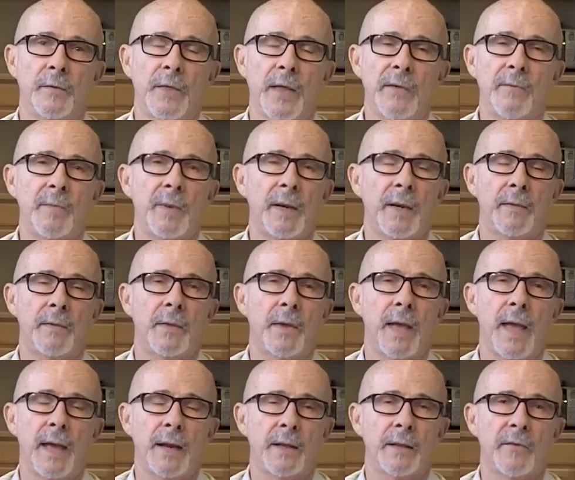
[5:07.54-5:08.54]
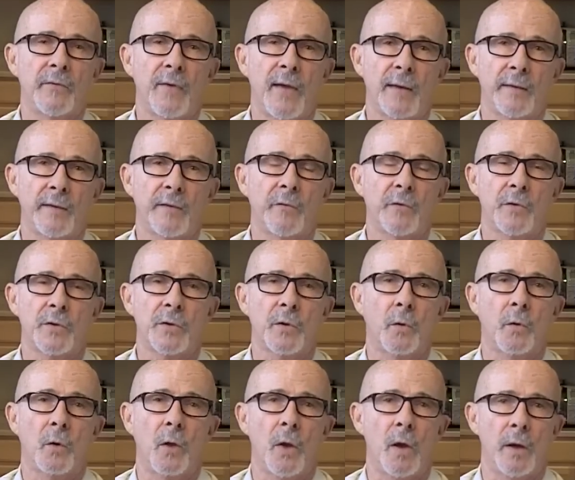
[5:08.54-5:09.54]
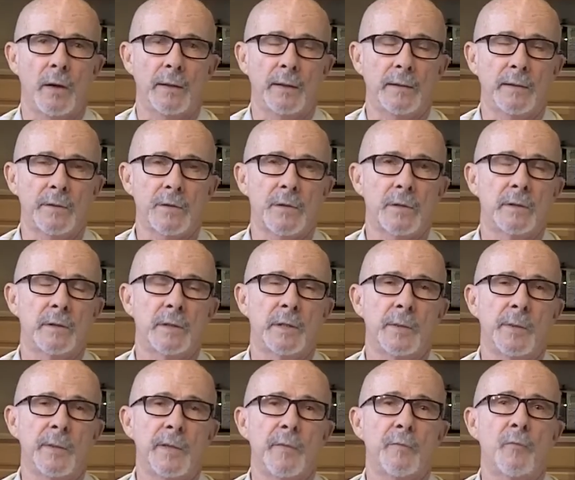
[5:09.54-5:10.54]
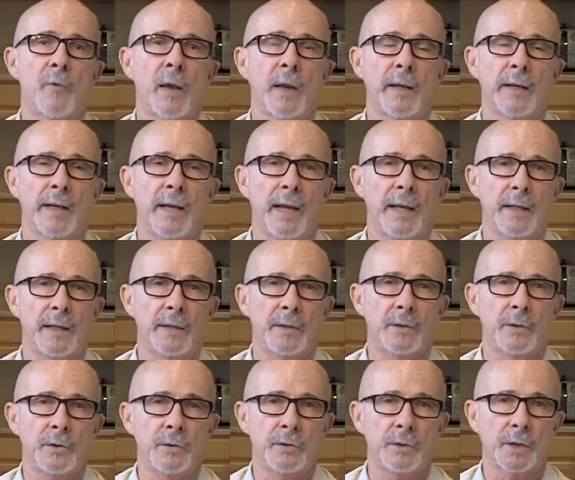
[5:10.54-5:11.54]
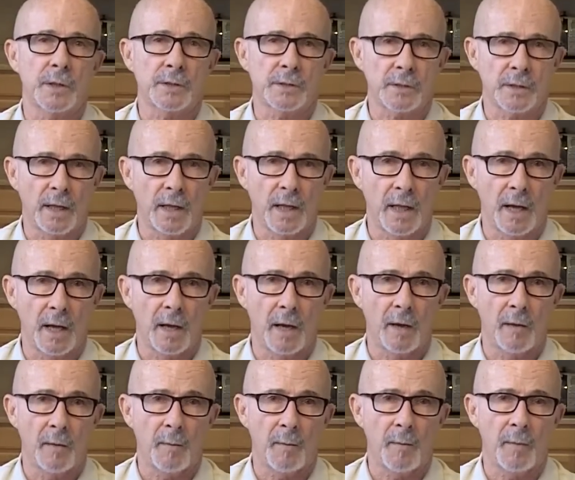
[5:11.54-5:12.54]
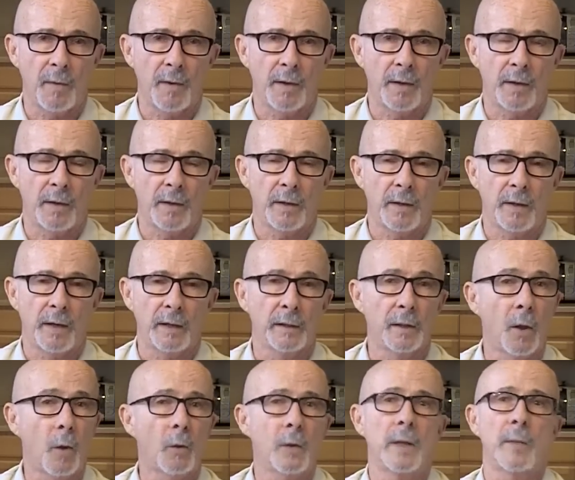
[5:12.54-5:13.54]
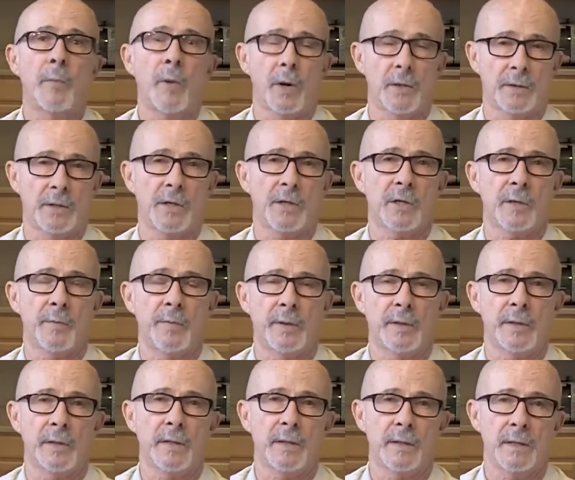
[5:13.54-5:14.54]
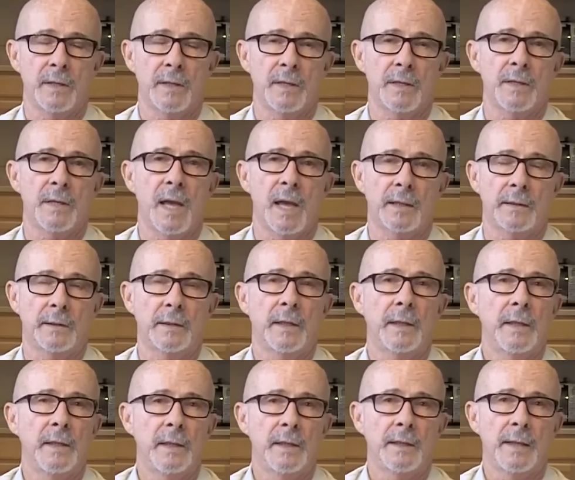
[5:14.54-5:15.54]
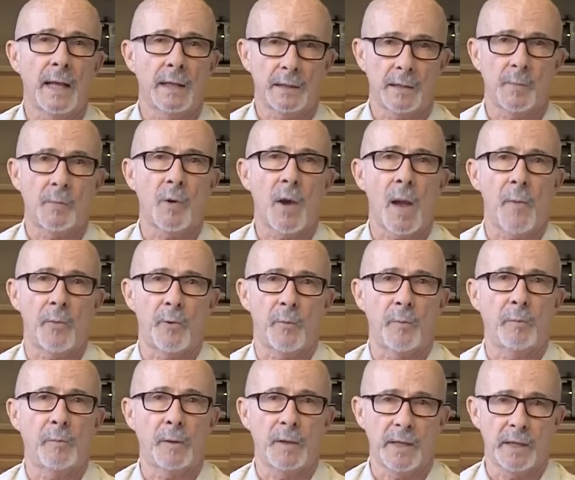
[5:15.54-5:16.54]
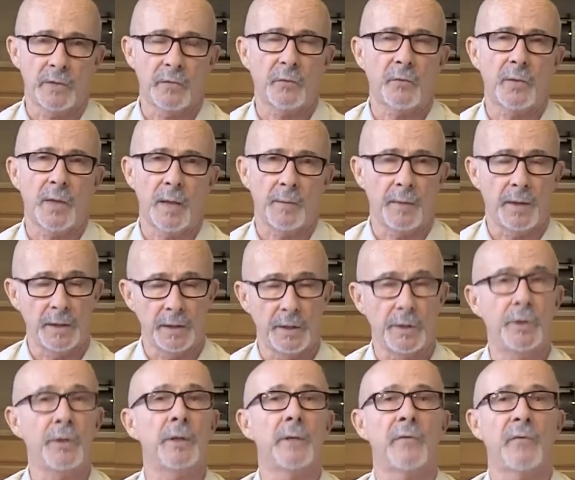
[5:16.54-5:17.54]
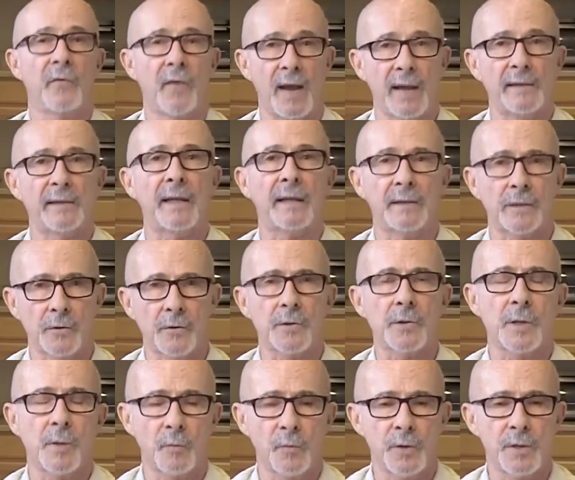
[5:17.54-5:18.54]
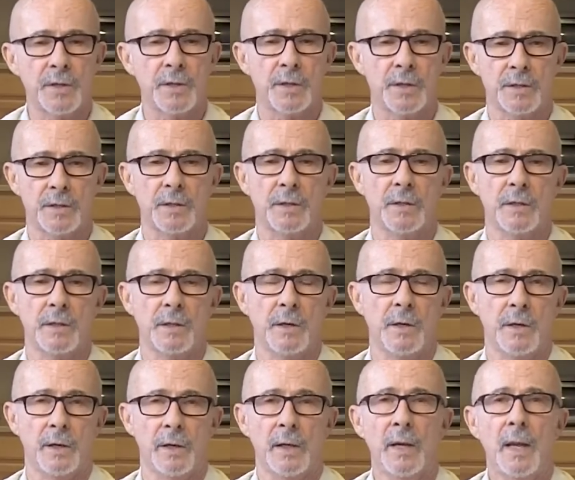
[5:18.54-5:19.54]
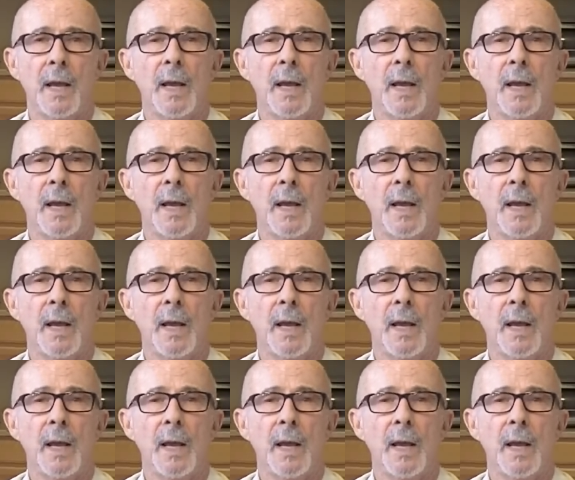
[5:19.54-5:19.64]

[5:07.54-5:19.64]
They've been the head of the family for so long, and to be relegated to just a lowly participant is not the proper place for them. And you're going to find that there's some resistance there.